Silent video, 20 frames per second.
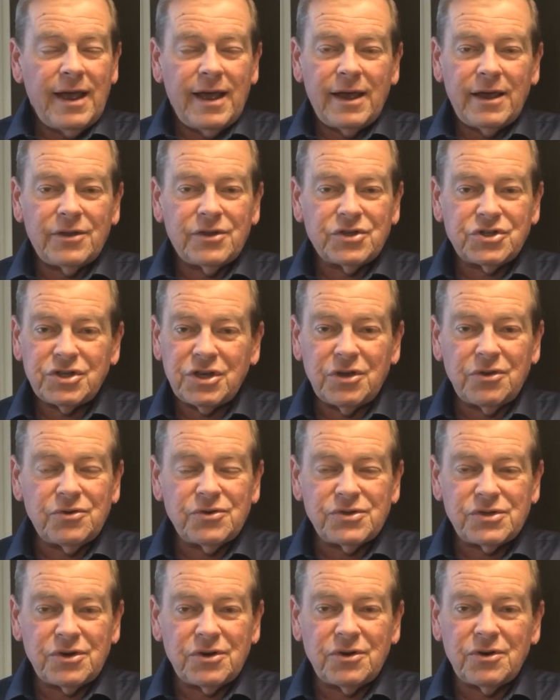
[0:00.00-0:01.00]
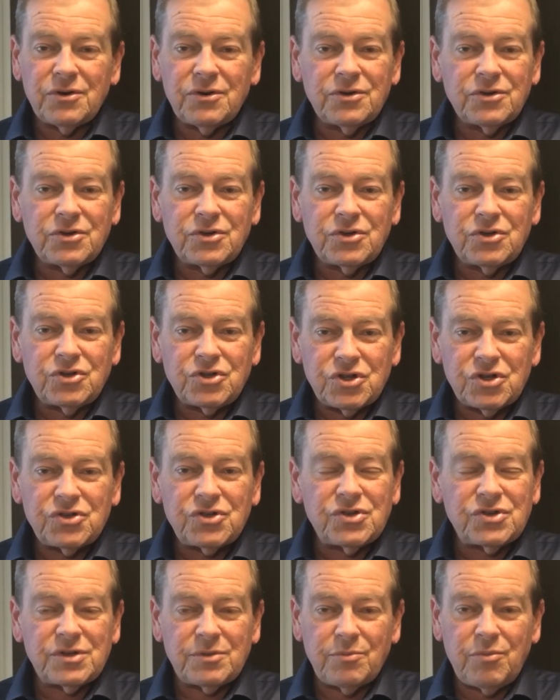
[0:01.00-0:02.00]
Hey, the shingles are
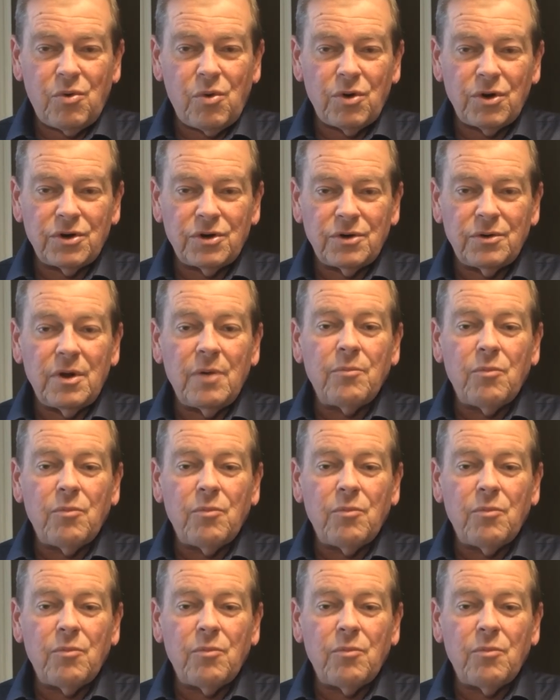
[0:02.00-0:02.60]
just as important,